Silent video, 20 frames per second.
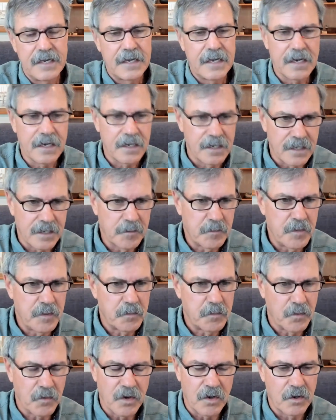and a lot of
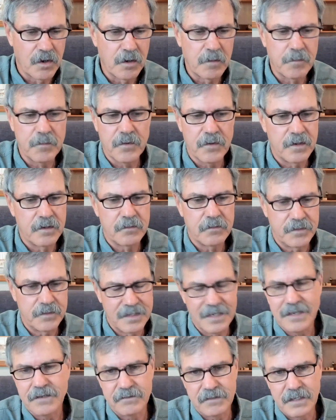people harbor it
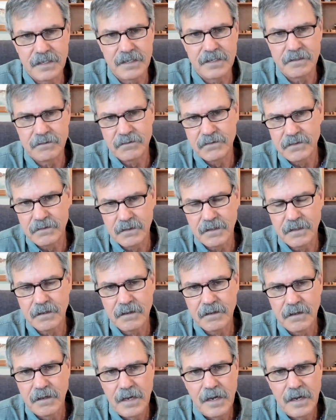without getting sick.